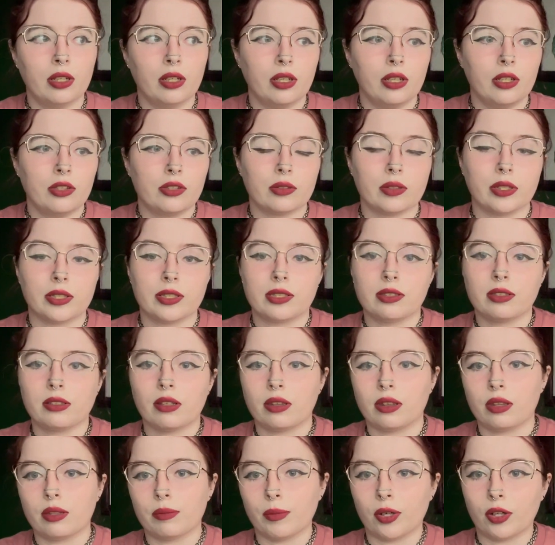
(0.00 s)
So I
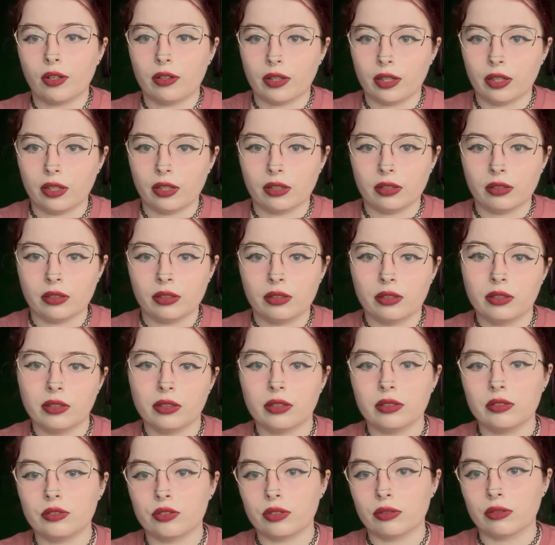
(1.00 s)
sent them all in,
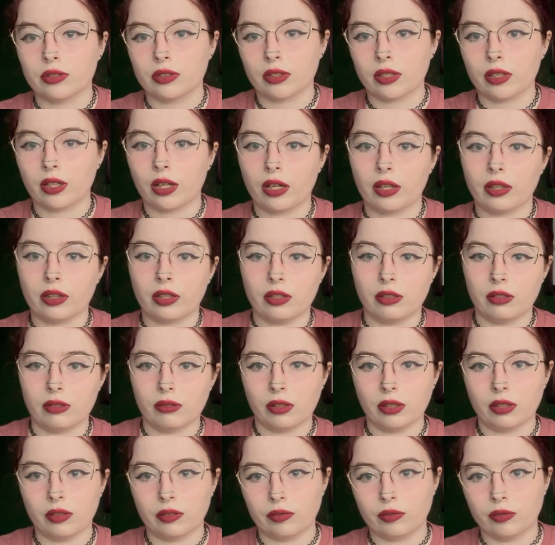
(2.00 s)
and she was like, I think you'll
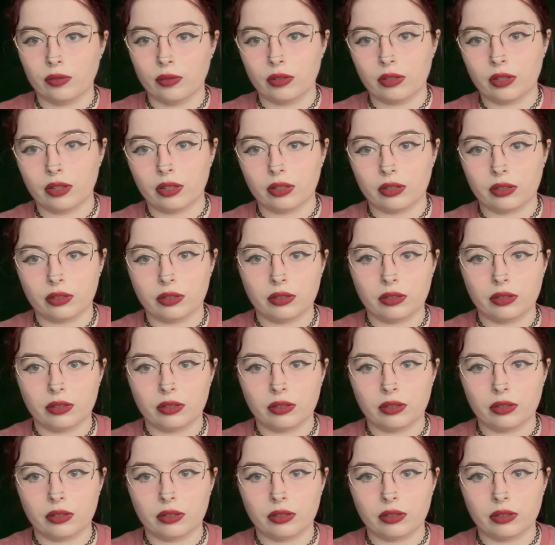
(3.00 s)
get a 4,